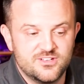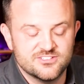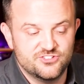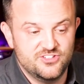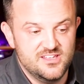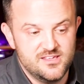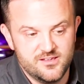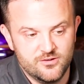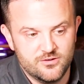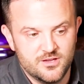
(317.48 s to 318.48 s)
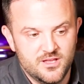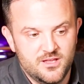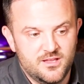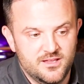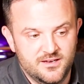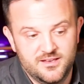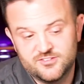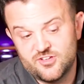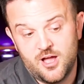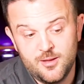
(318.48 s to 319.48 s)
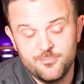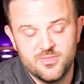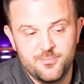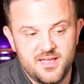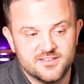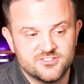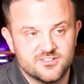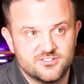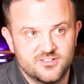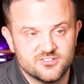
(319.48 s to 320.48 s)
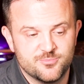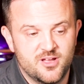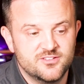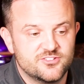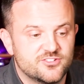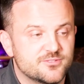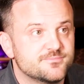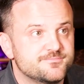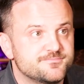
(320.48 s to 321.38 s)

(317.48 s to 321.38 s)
you can see here, it is up the past 6 months.